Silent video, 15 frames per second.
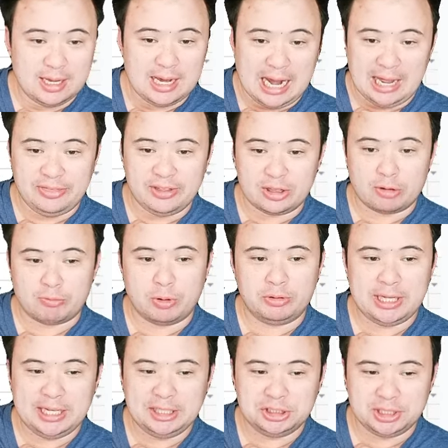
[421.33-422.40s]
I think the
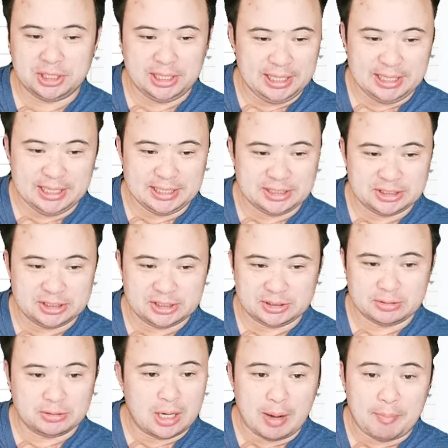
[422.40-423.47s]
rotation
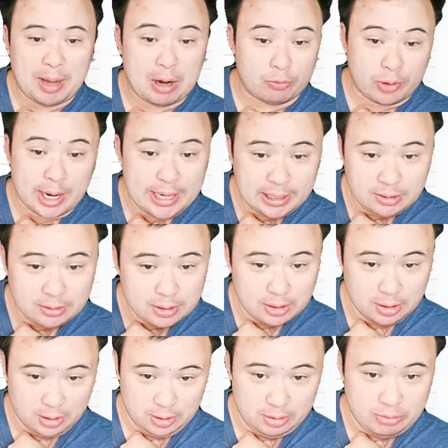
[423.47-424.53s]
is about right.
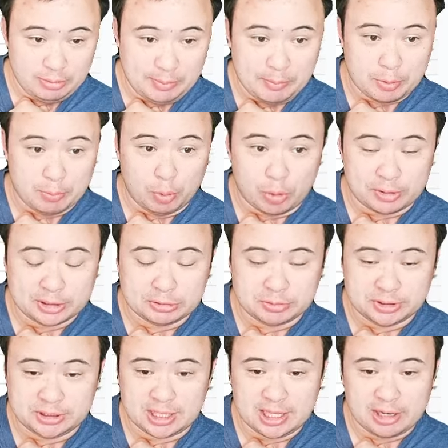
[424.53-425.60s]
Remember, Morris
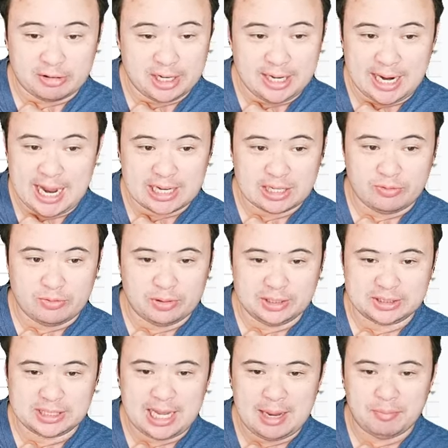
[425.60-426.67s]
was declared inactive for
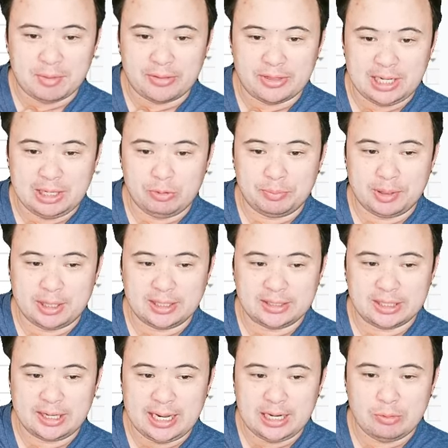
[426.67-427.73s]
this game. Not that he would play a
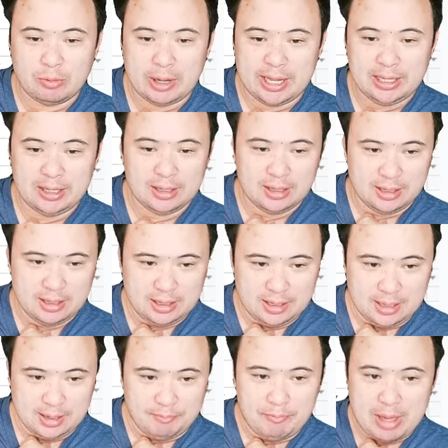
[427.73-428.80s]
ton anyway.
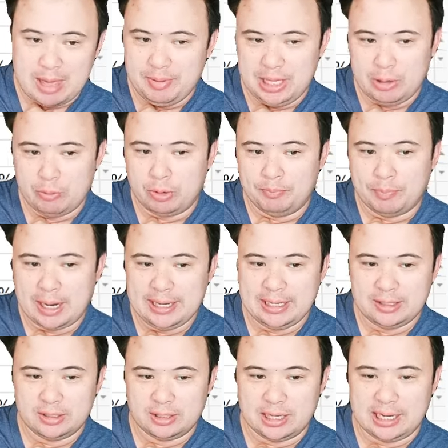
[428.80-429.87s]
Maybe he would bite
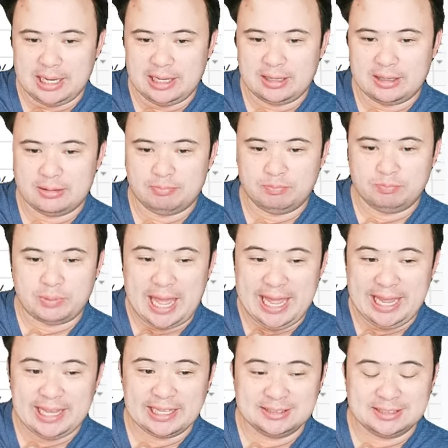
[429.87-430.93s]
into like
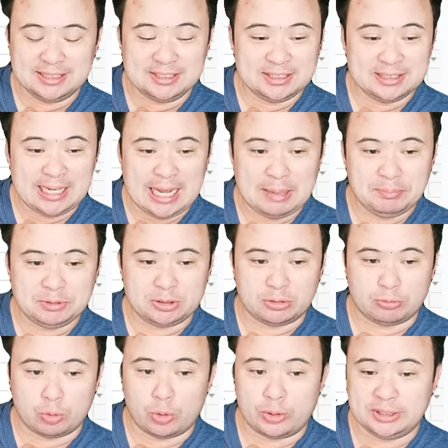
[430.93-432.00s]
Hankins's snaps or
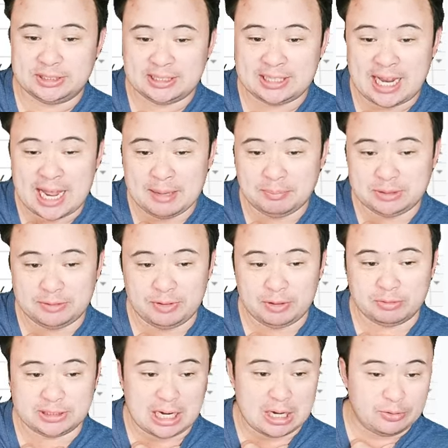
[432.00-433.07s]
Roy's snaps if he
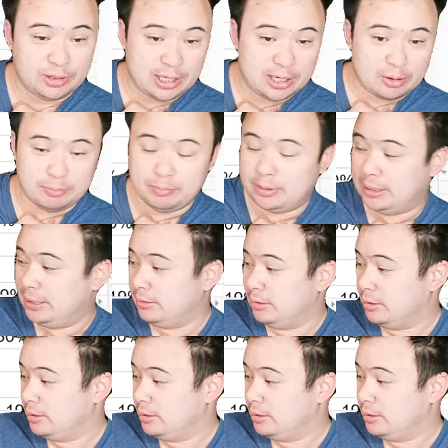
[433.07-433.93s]
was out there, but